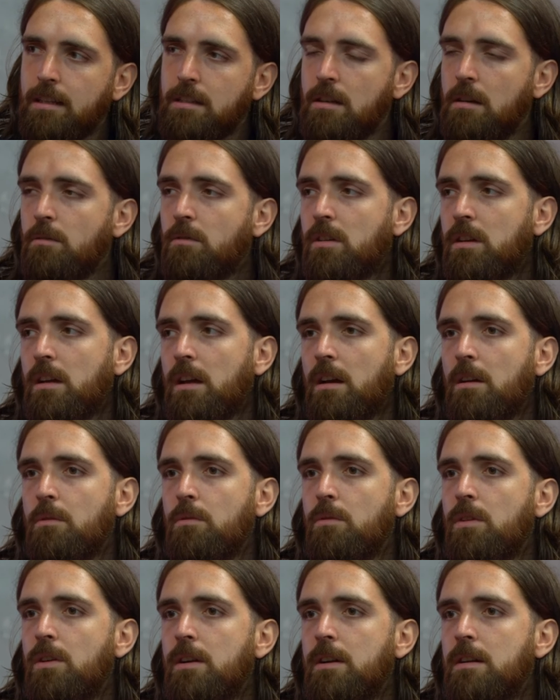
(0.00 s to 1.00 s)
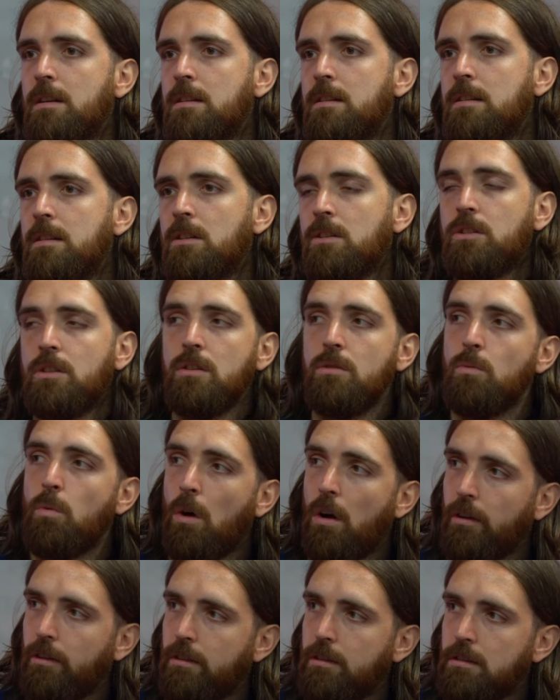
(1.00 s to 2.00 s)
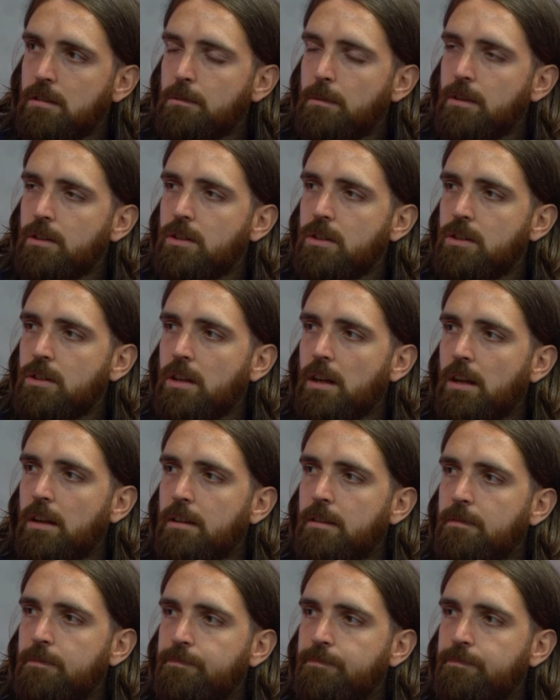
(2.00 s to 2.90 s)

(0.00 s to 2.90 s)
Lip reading: So I'm going to go 2-1 to Manchester United.